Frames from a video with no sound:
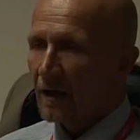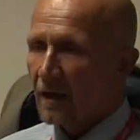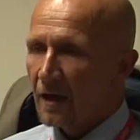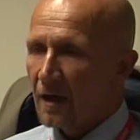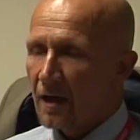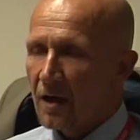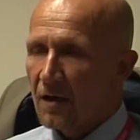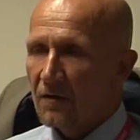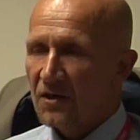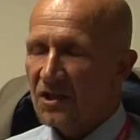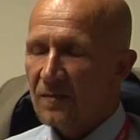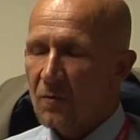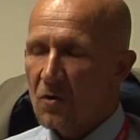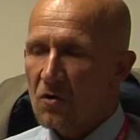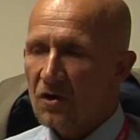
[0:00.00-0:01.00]
The
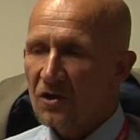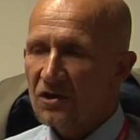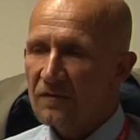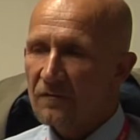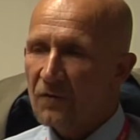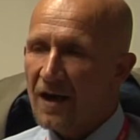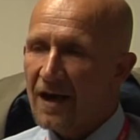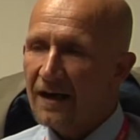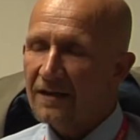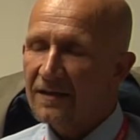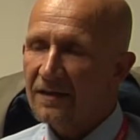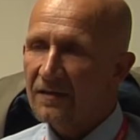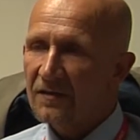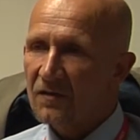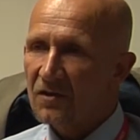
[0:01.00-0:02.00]
smokers have
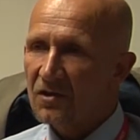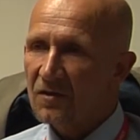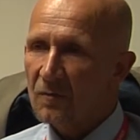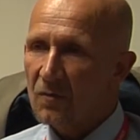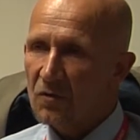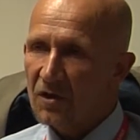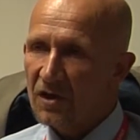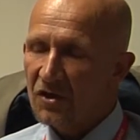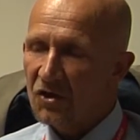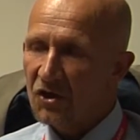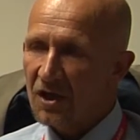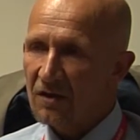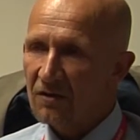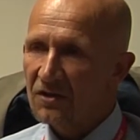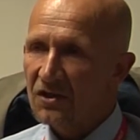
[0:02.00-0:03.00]
reacted to the smoking
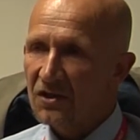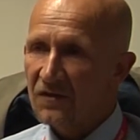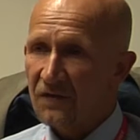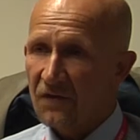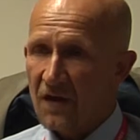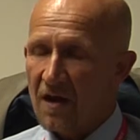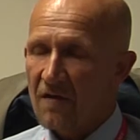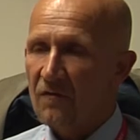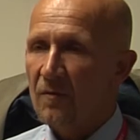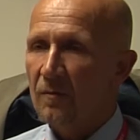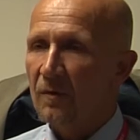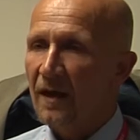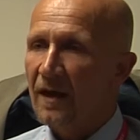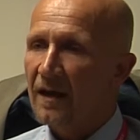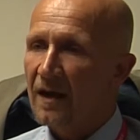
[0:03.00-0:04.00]
shelters
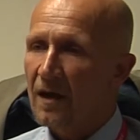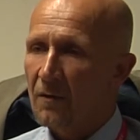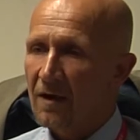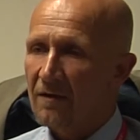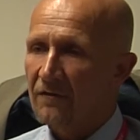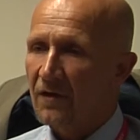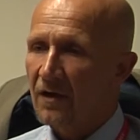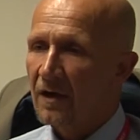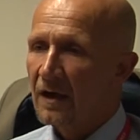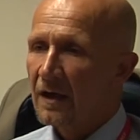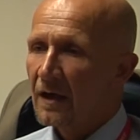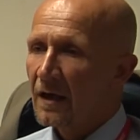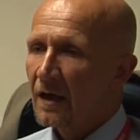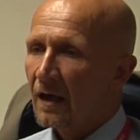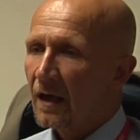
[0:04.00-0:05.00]
favourably. However,
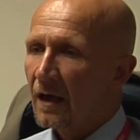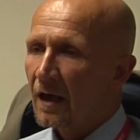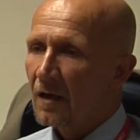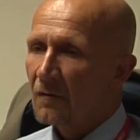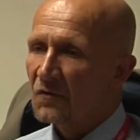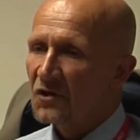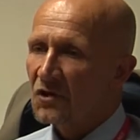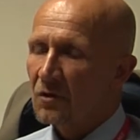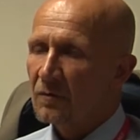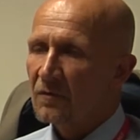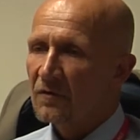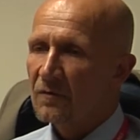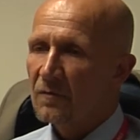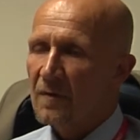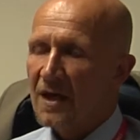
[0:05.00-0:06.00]
some
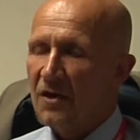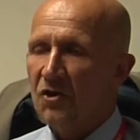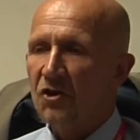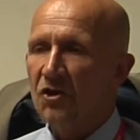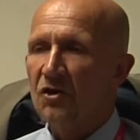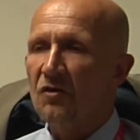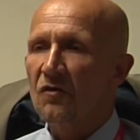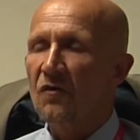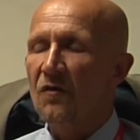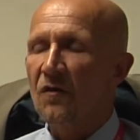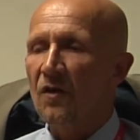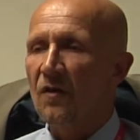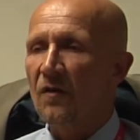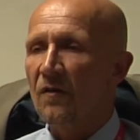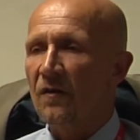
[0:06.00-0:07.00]
have mentioned
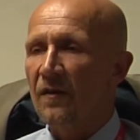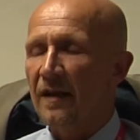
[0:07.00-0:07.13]
that